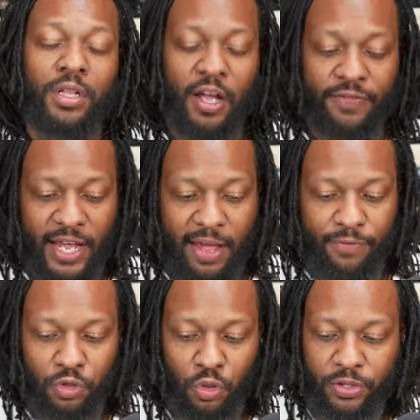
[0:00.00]
Love to
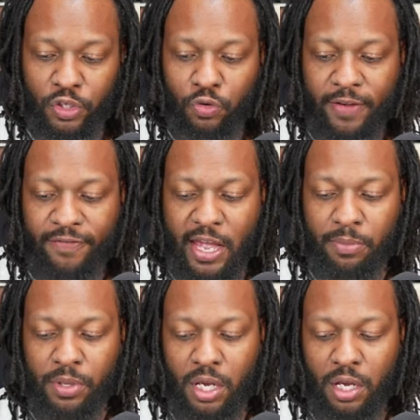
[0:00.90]
have you join this great
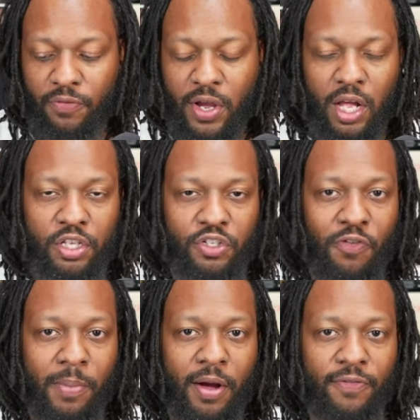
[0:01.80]
family of
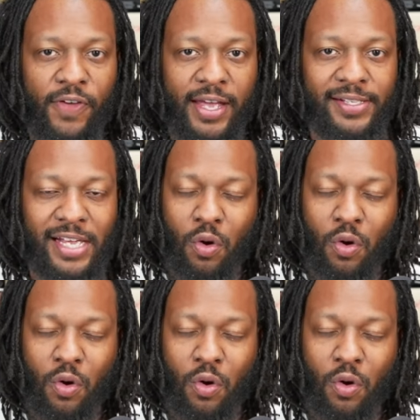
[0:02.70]
college football fans.